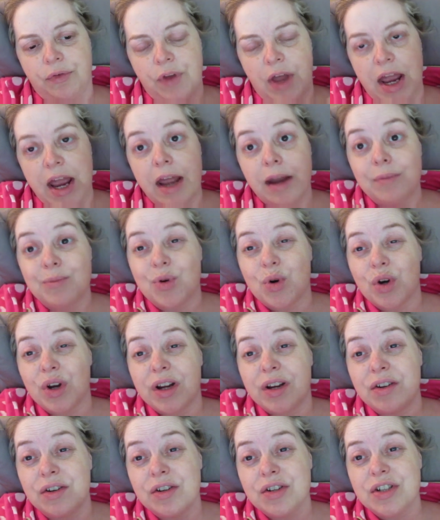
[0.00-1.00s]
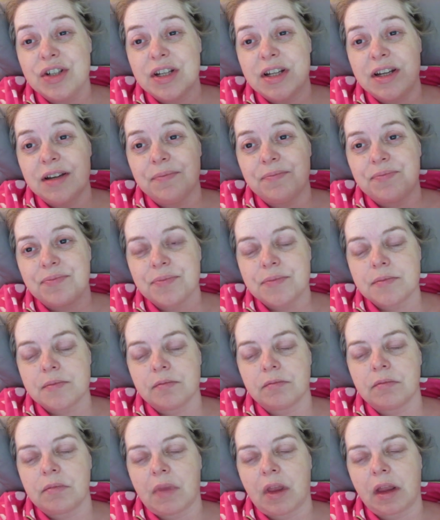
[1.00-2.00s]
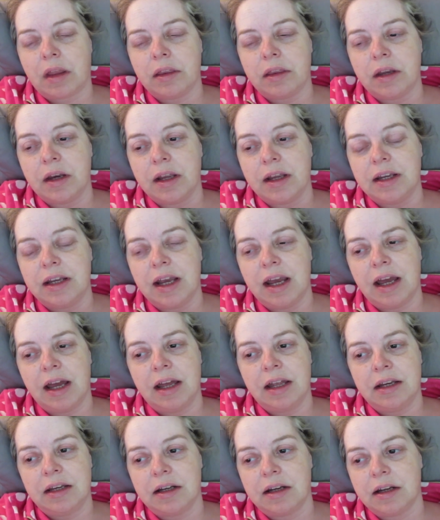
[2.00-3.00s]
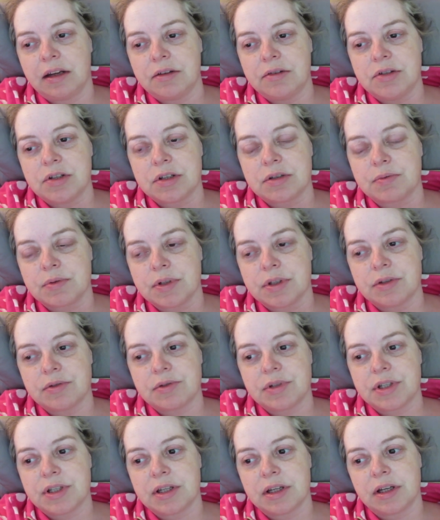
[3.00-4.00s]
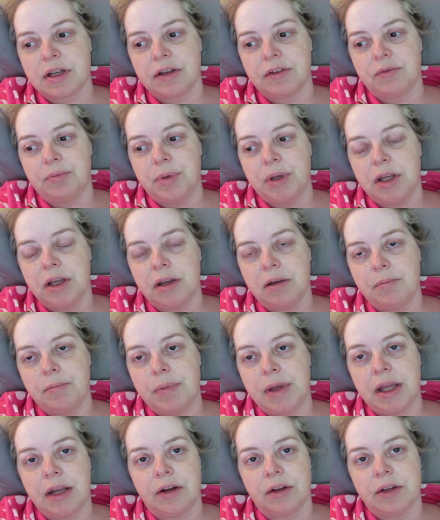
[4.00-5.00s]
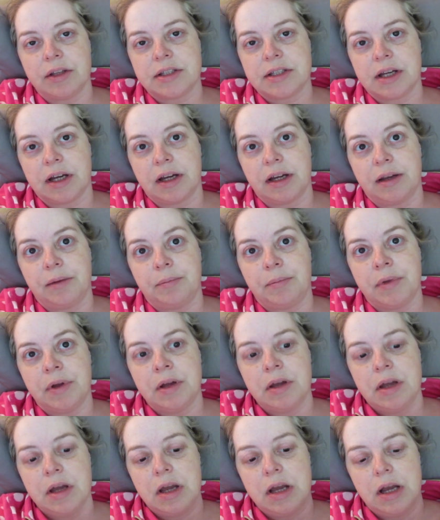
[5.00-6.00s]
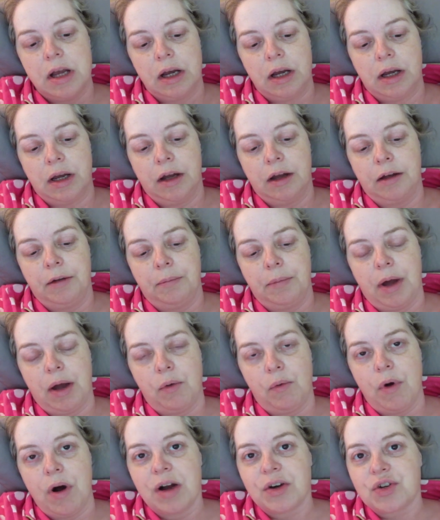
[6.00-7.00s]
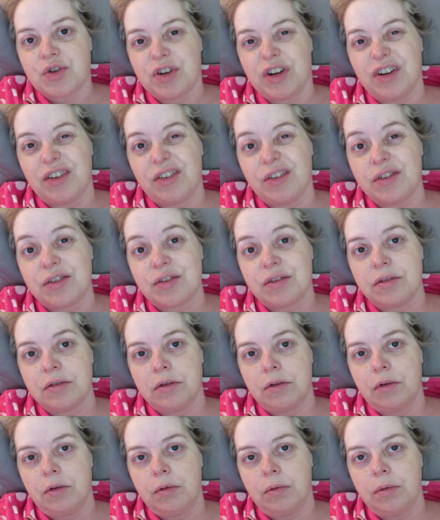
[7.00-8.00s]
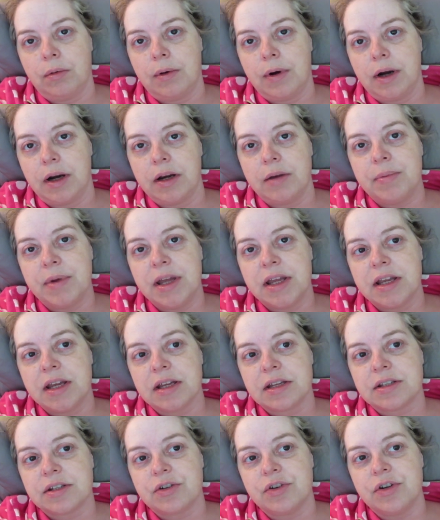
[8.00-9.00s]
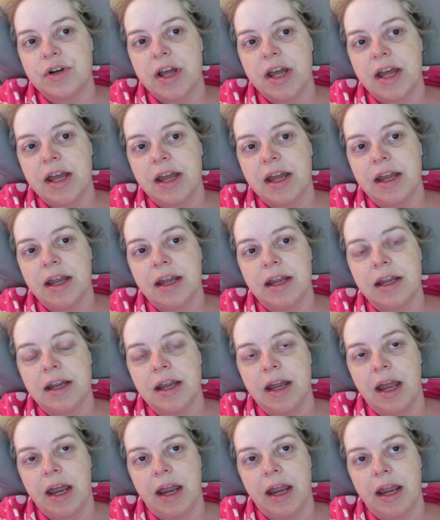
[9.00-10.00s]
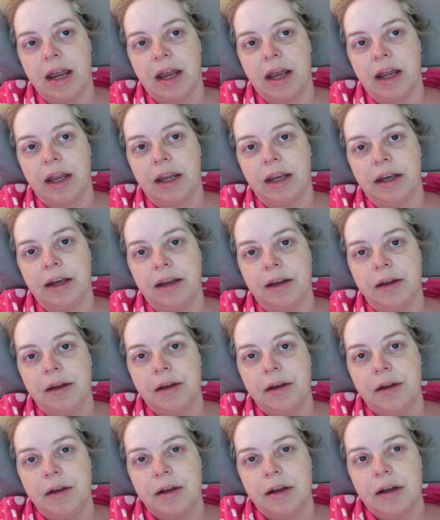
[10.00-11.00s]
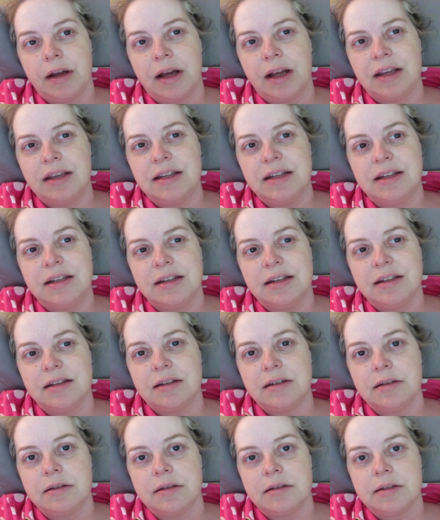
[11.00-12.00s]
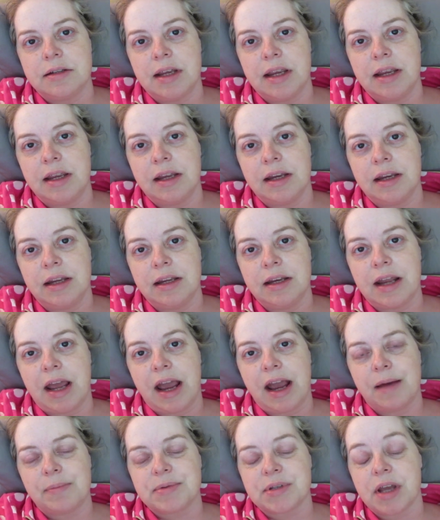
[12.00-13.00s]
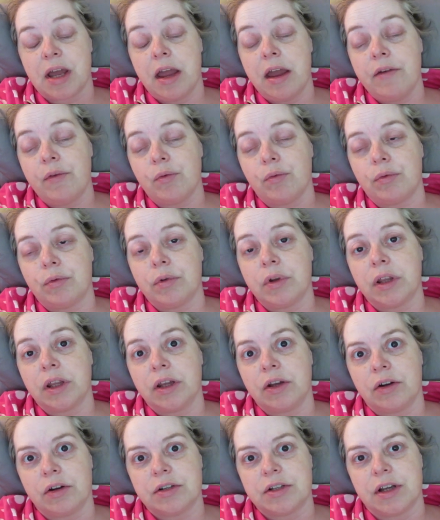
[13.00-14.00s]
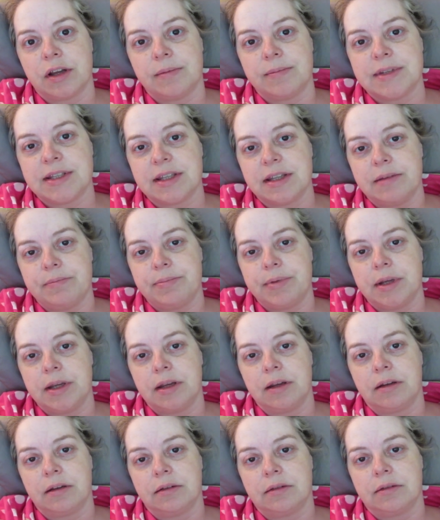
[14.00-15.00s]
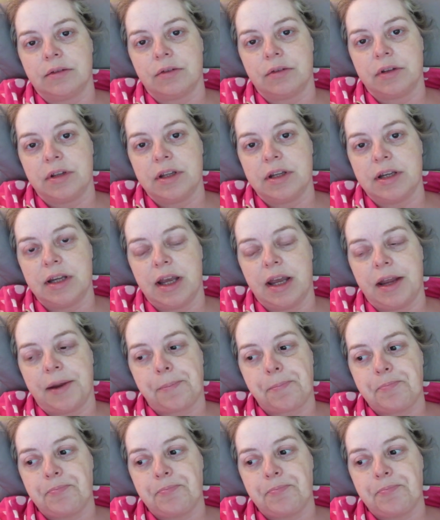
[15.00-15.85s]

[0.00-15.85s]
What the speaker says: had more energy than I'd had, and I just was so sick of being in bed all the time. I walked around quite a bit yesterday, and I didn't take any naps. I have a really hard time sleeping during the day.